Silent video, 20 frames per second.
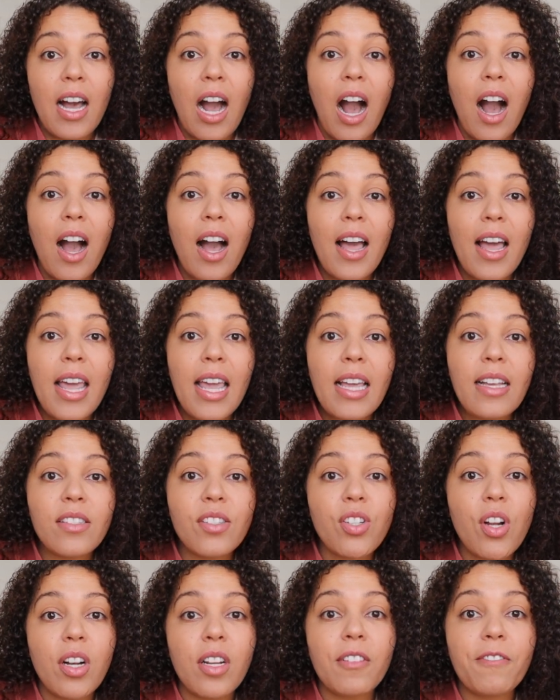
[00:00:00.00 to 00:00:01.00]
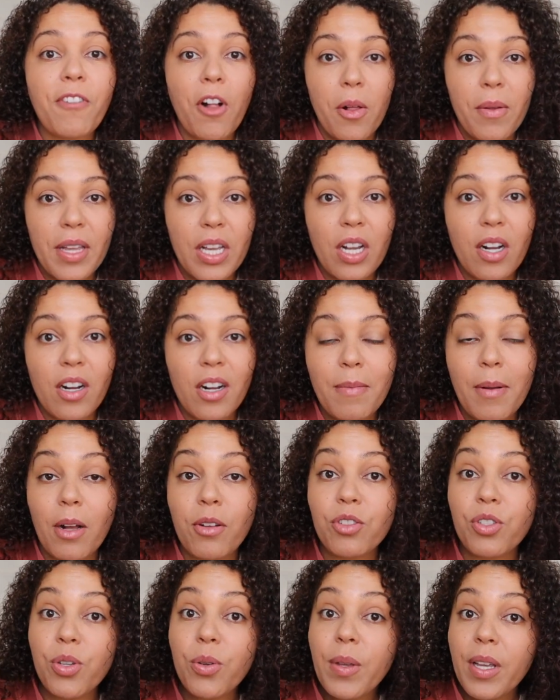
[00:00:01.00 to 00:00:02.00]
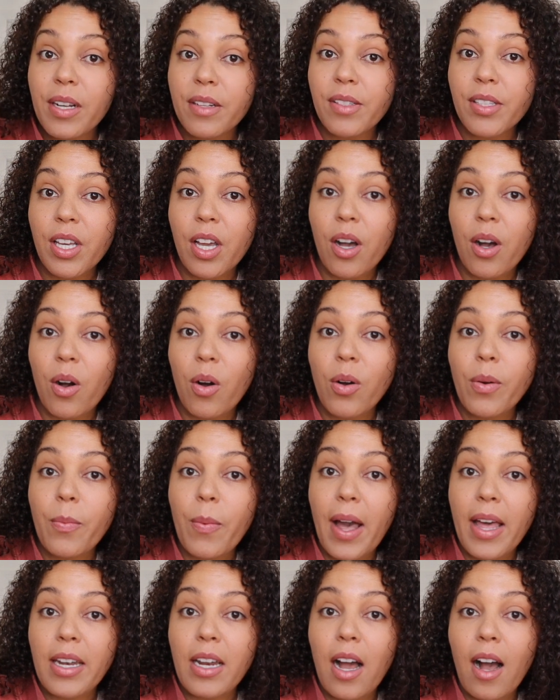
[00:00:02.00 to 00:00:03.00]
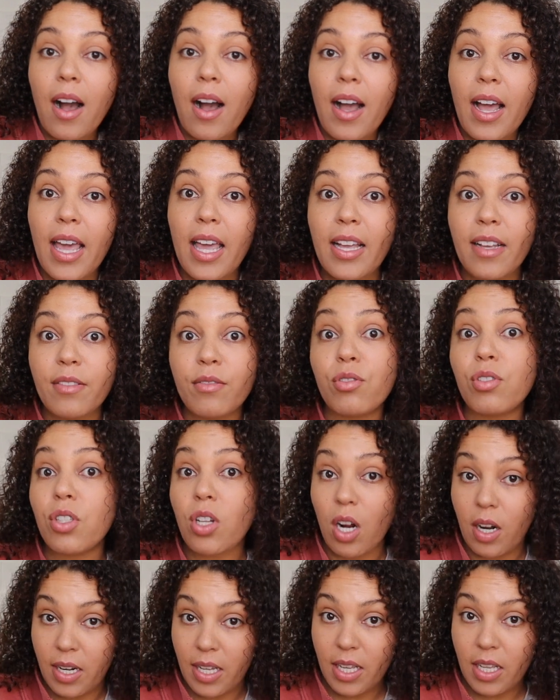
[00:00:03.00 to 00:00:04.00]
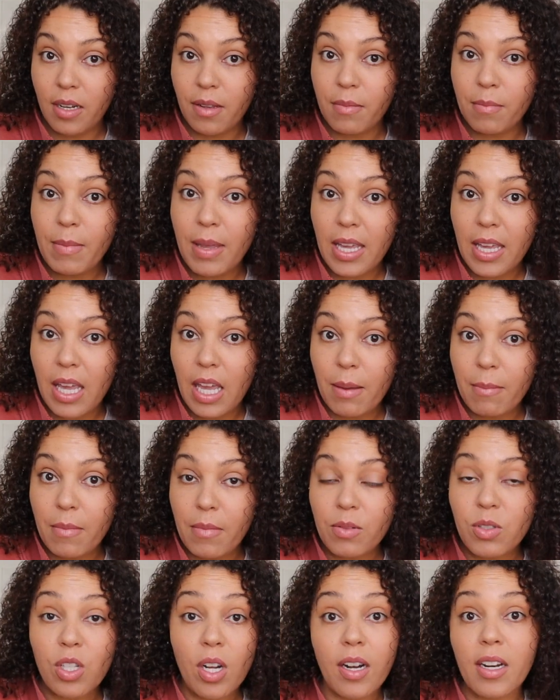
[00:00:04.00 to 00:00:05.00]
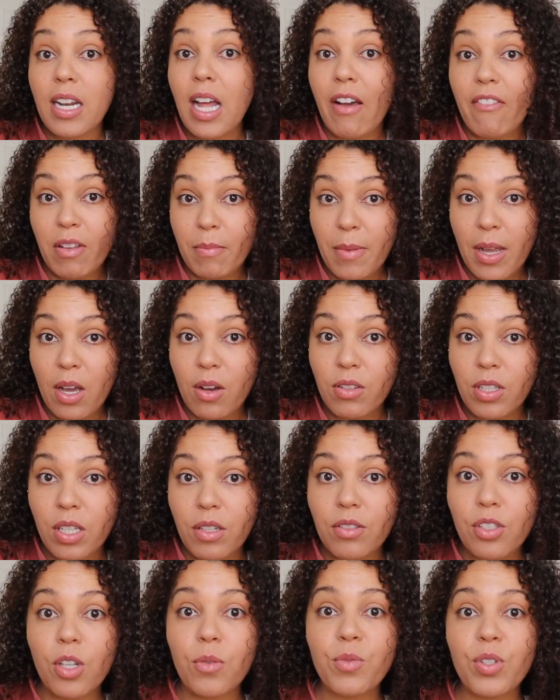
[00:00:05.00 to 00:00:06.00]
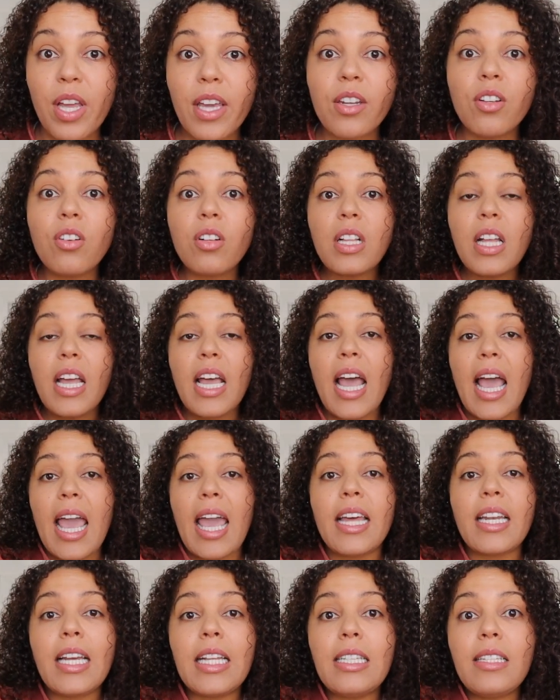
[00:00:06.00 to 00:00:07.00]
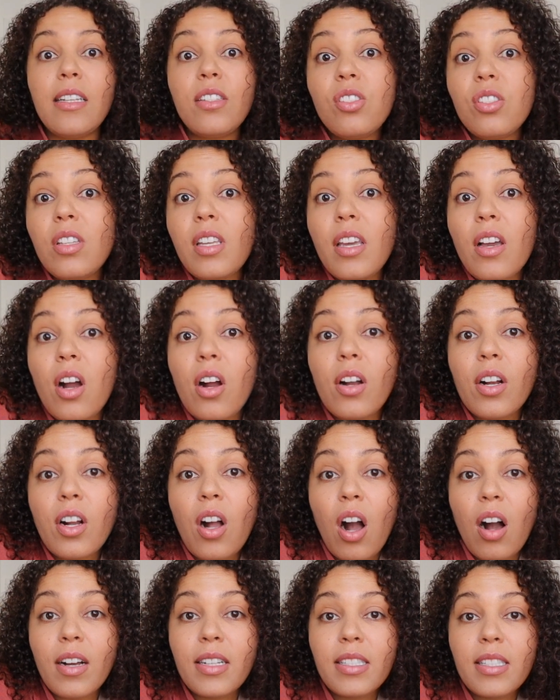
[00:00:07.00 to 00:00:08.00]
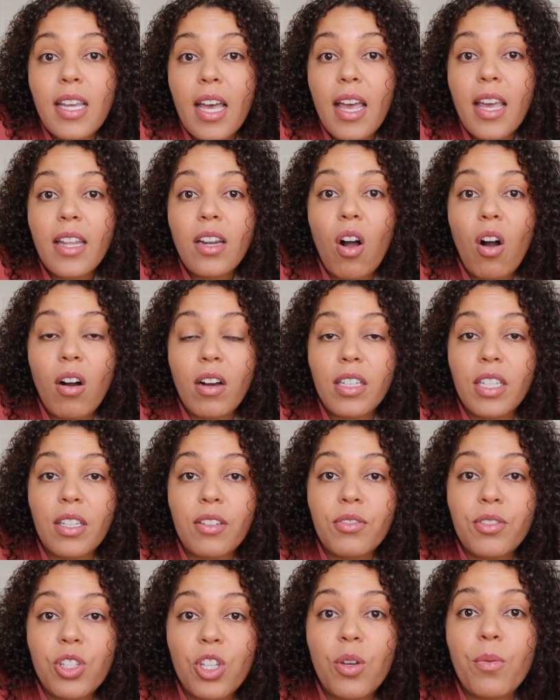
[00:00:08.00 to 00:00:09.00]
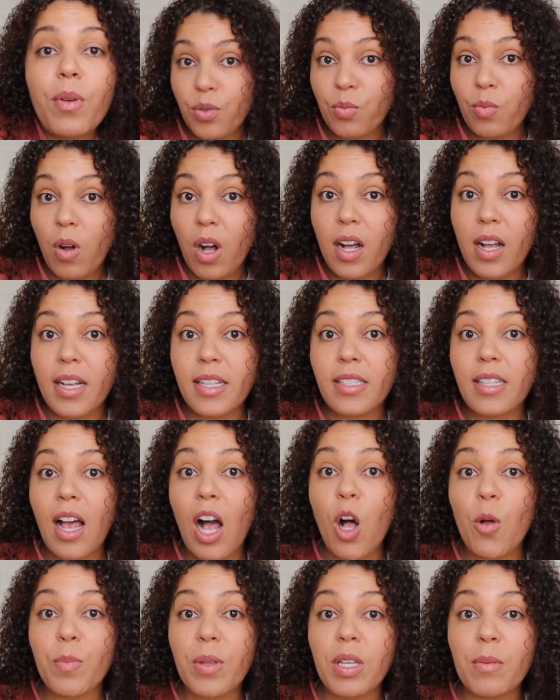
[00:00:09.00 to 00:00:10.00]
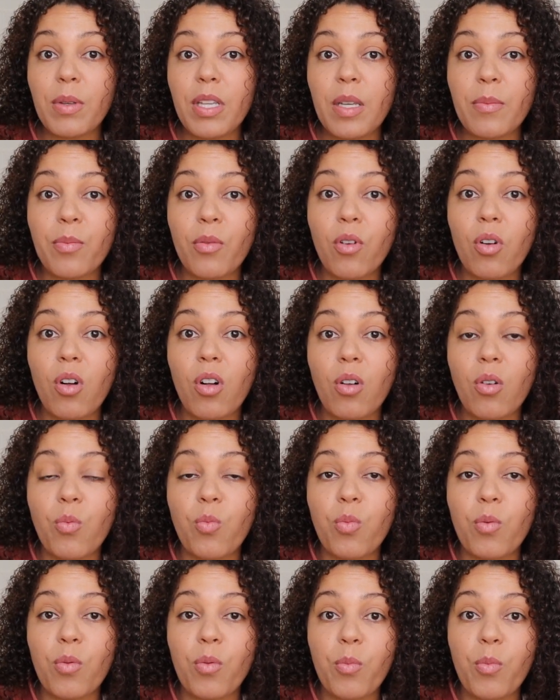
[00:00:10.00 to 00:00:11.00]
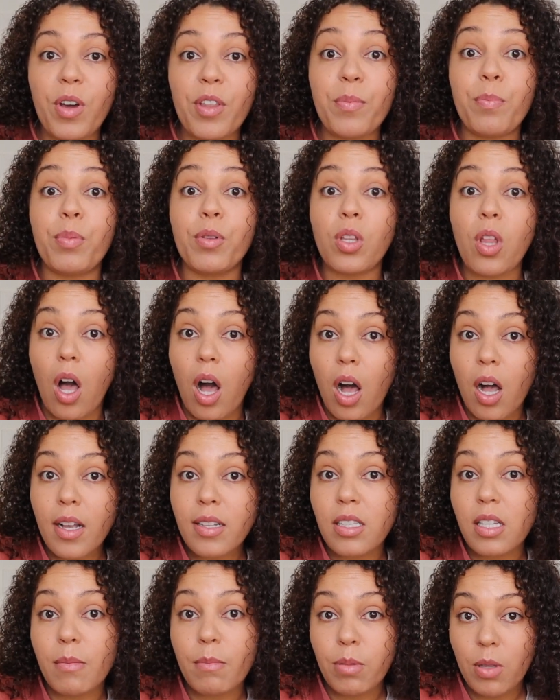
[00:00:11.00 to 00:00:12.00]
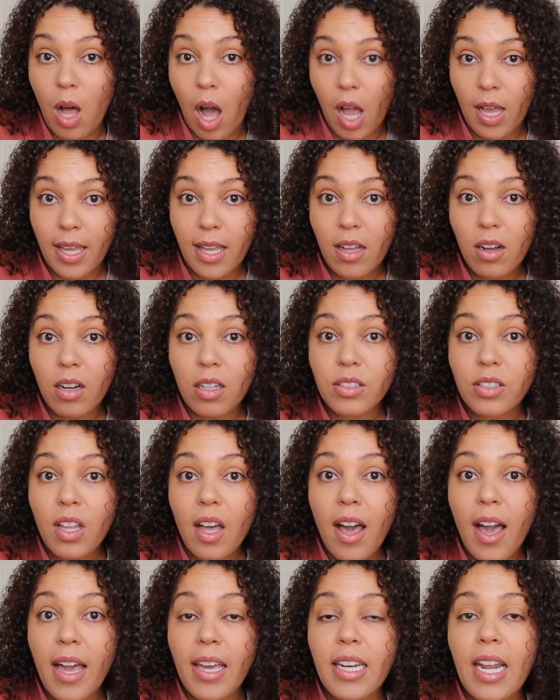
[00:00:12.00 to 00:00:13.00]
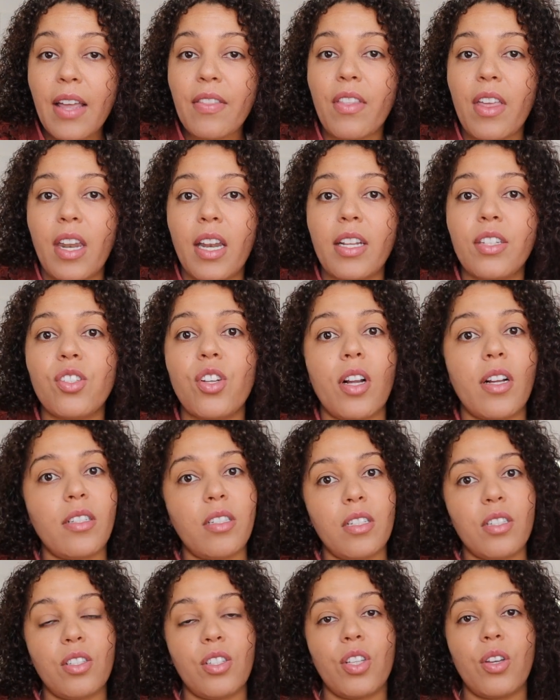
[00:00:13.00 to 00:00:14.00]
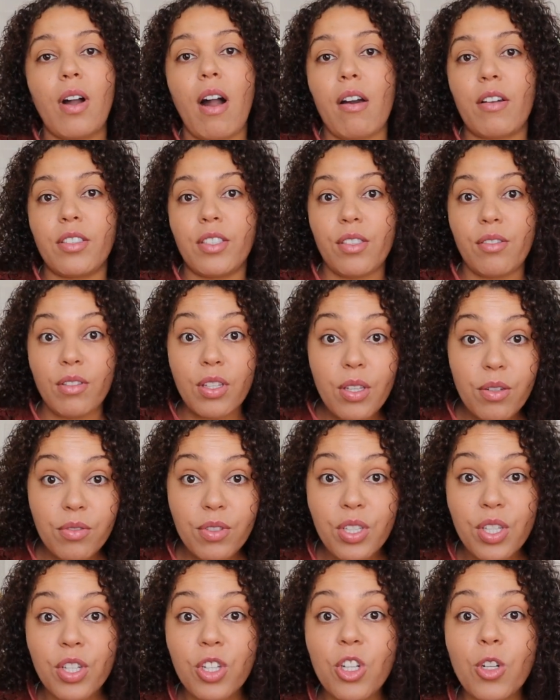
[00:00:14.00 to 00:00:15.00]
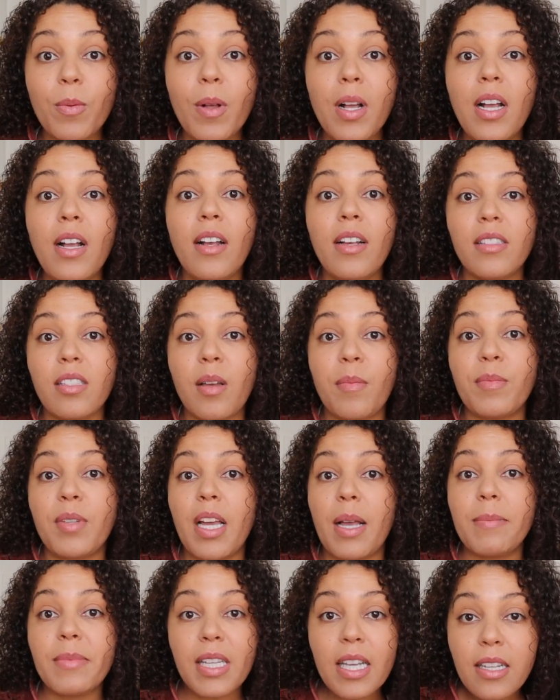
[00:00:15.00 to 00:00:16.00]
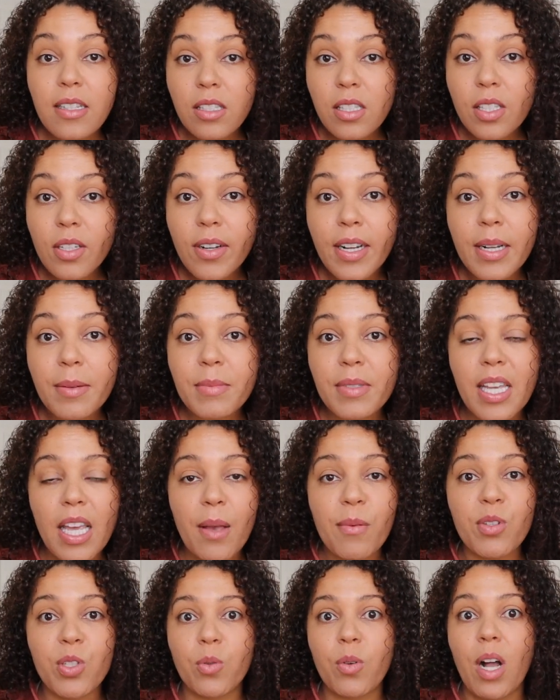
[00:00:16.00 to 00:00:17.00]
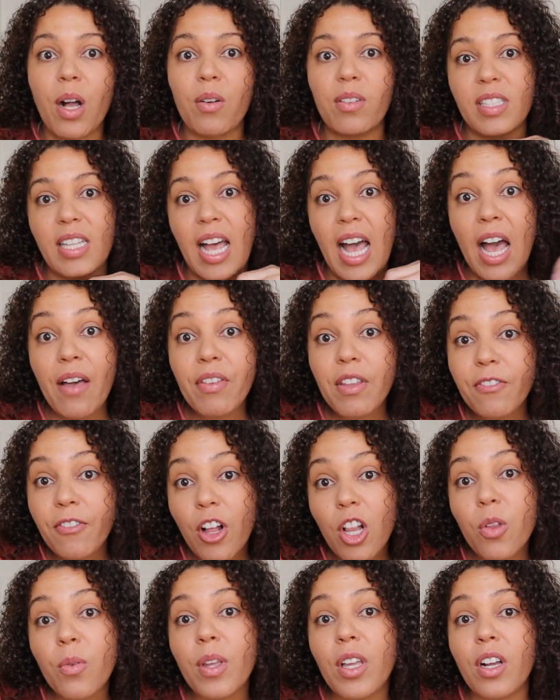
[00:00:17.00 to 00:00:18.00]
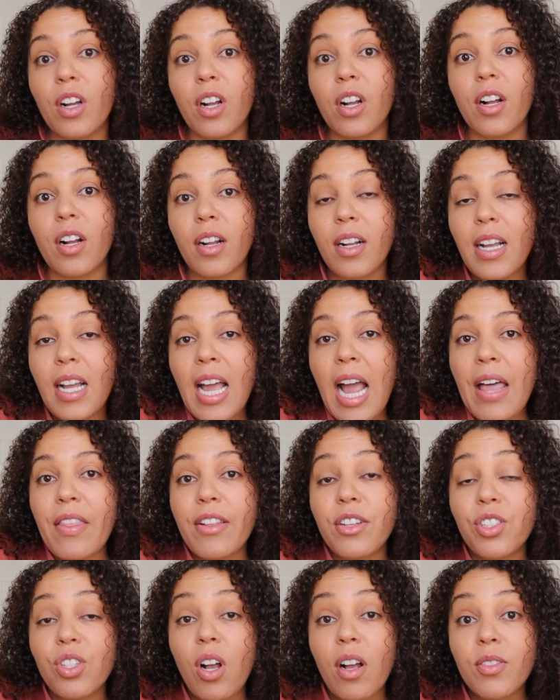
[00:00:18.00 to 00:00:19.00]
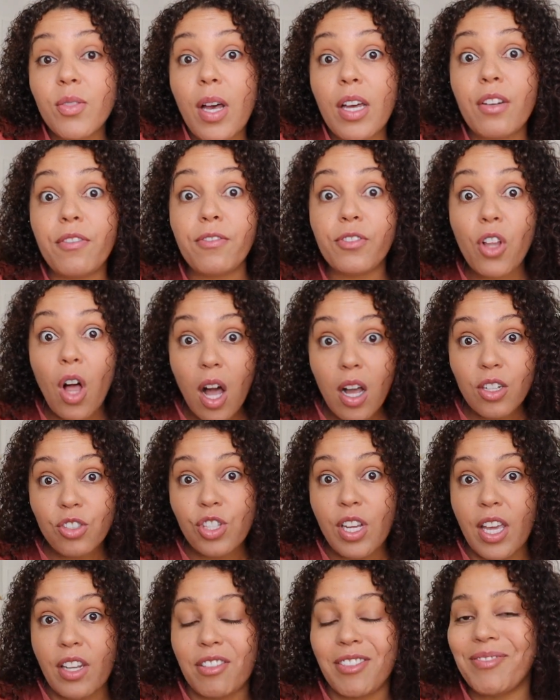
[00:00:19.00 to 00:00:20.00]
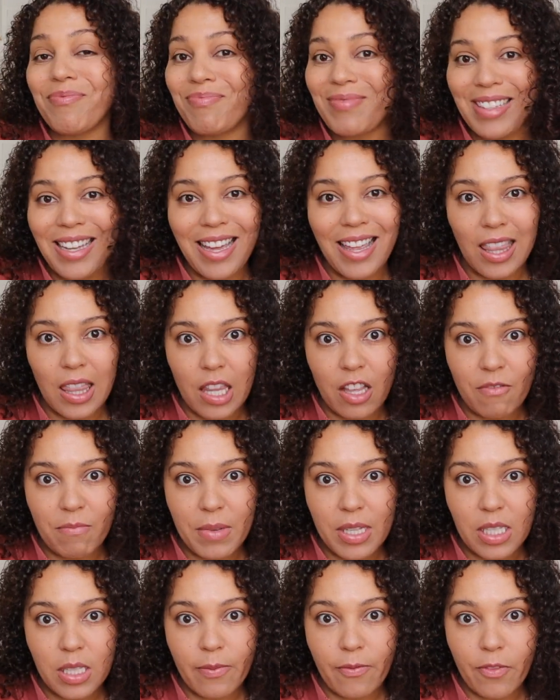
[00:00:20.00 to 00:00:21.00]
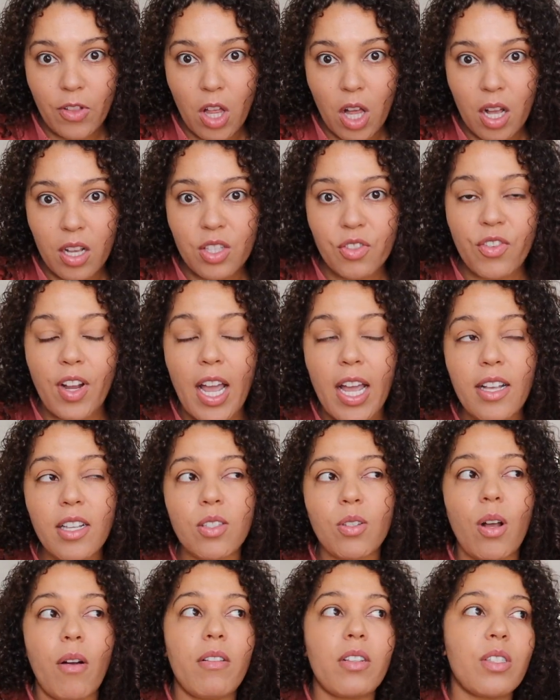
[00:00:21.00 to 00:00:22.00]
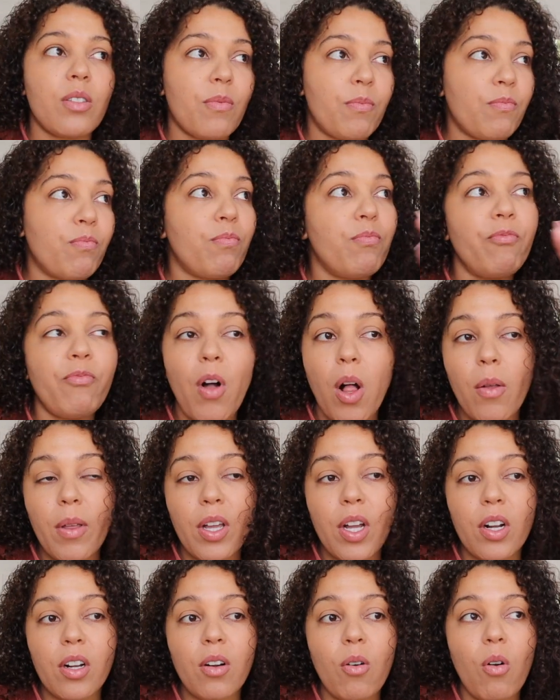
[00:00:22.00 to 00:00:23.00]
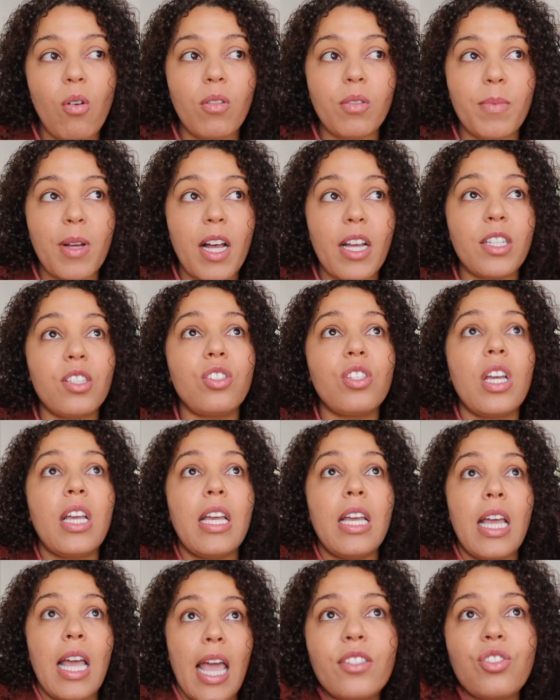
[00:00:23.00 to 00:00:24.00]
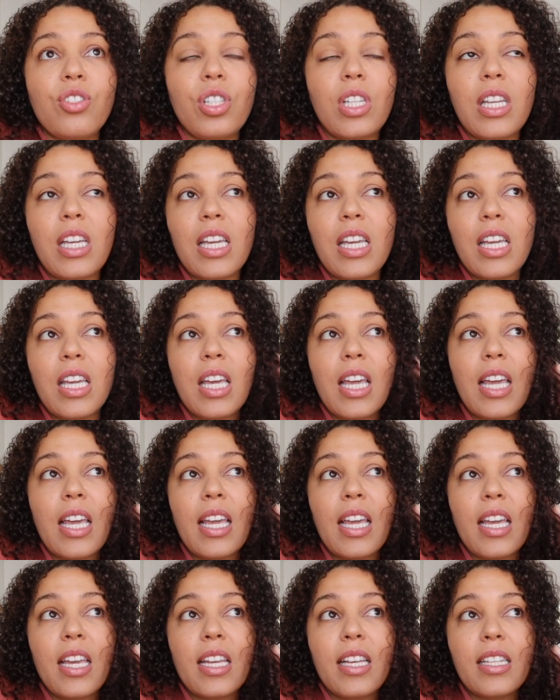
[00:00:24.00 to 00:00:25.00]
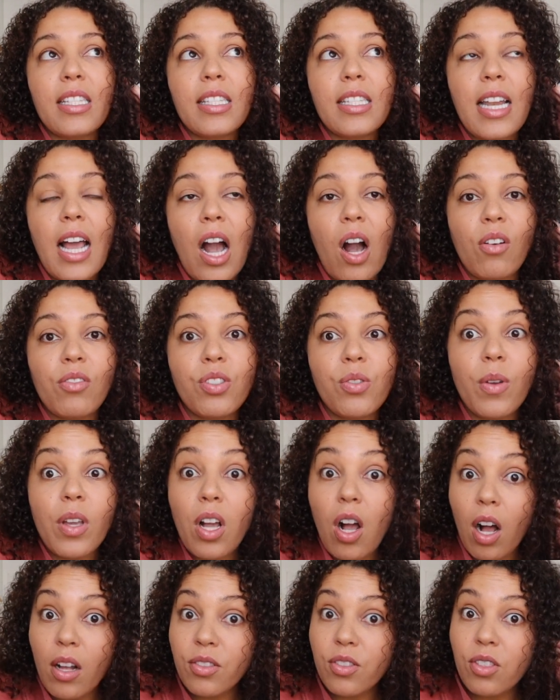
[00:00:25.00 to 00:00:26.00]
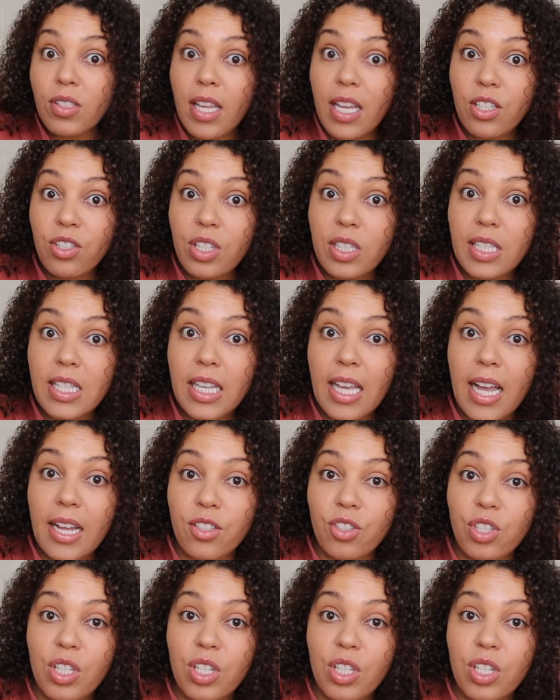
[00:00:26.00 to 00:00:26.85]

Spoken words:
I started following her about 2 years ago when I started having my own YouTube channel. And initially her content on YouTube was helping people with blogs and blogging online, and then it turned into how to do YouTube, sometimes Instagram tips. So I was heavy following her, and then she also had a vlog channel, and I love me some vlogs, right? So I was following her a whole bunch. She is now doing consultations again.